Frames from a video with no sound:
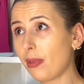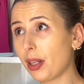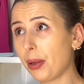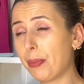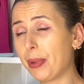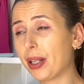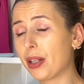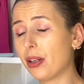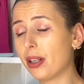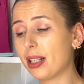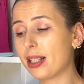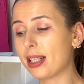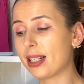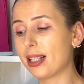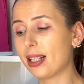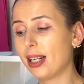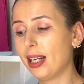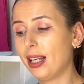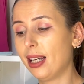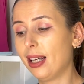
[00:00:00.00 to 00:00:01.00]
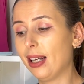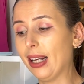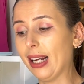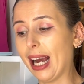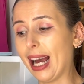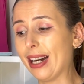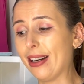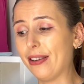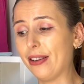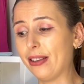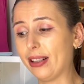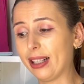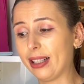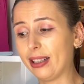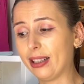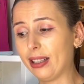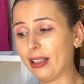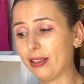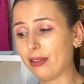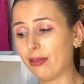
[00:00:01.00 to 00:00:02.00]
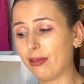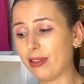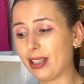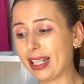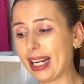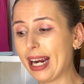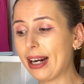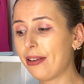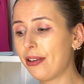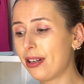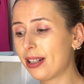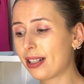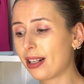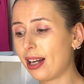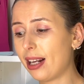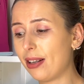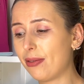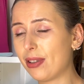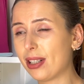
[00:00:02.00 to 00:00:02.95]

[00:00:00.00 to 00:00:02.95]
because I don't know, the, the Scarecrow's kind of